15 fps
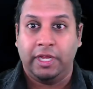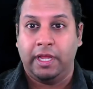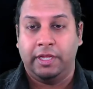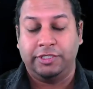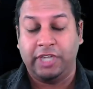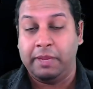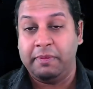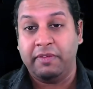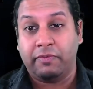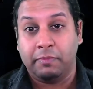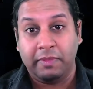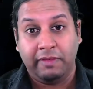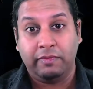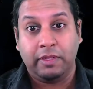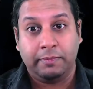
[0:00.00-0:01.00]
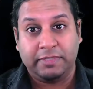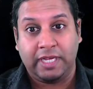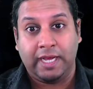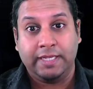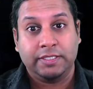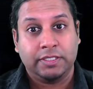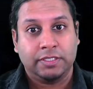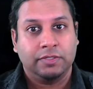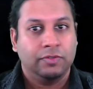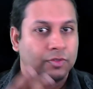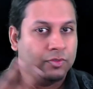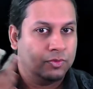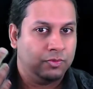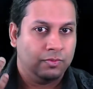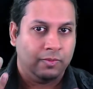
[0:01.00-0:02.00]
Jamie from Level Up Dice,
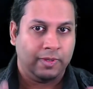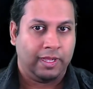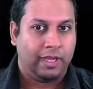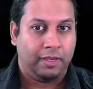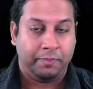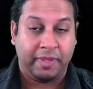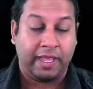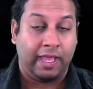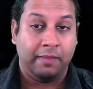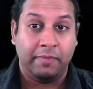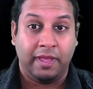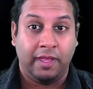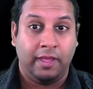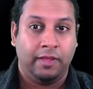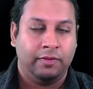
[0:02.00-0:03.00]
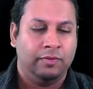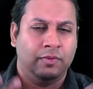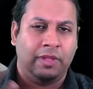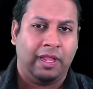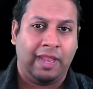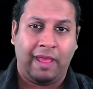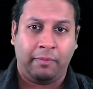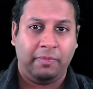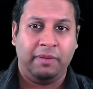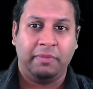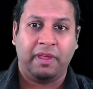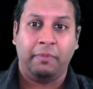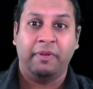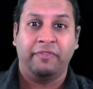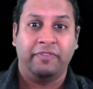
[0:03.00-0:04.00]
who who allowed me to
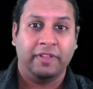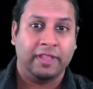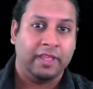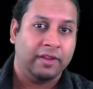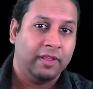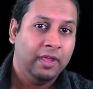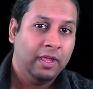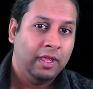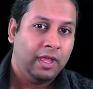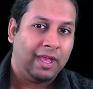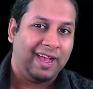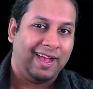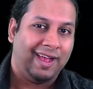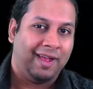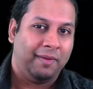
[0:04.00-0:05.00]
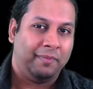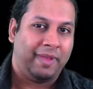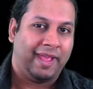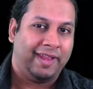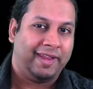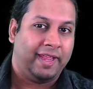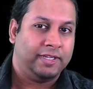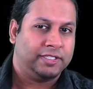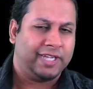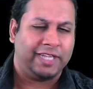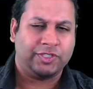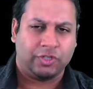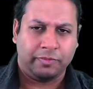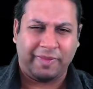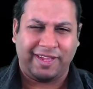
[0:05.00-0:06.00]
become an affiliate, and a
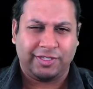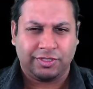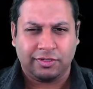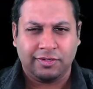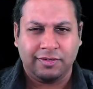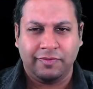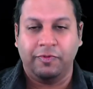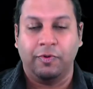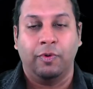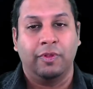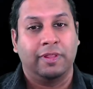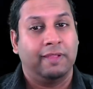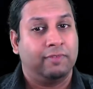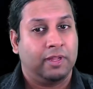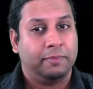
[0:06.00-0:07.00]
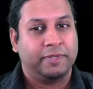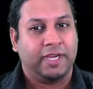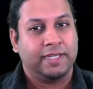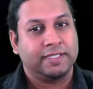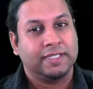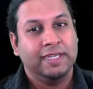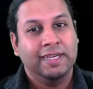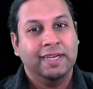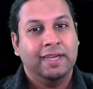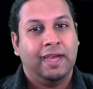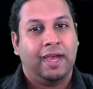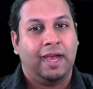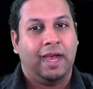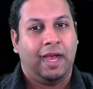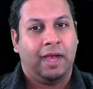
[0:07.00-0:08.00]
Diceomancer for Level Up Dice.
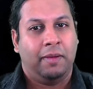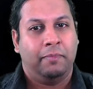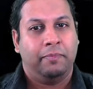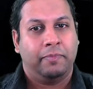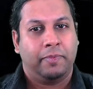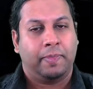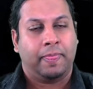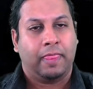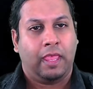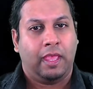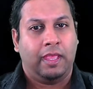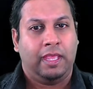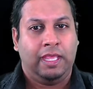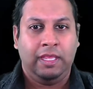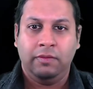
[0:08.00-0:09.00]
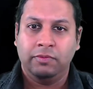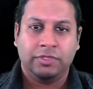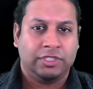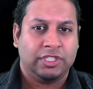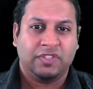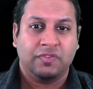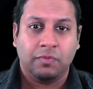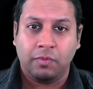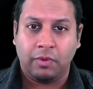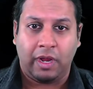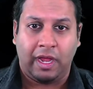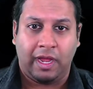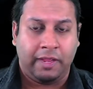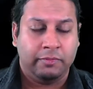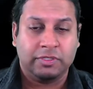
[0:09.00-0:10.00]
He
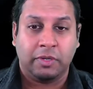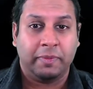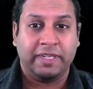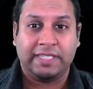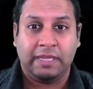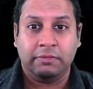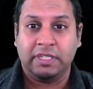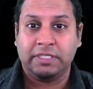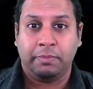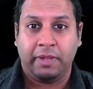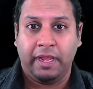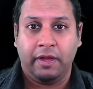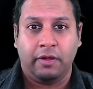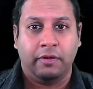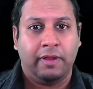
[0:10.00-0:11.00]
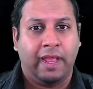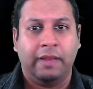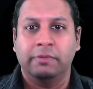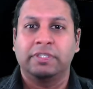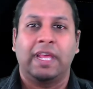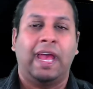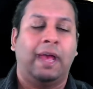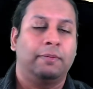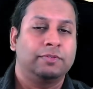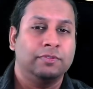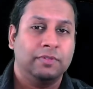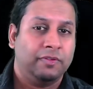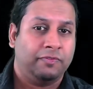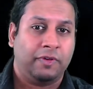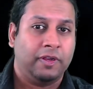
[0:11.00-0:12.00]
was on my table as a player, and he was
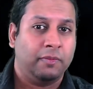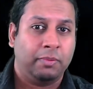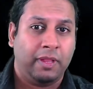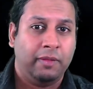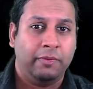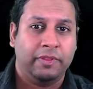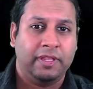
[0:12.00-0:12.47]
absolutely fun to play with.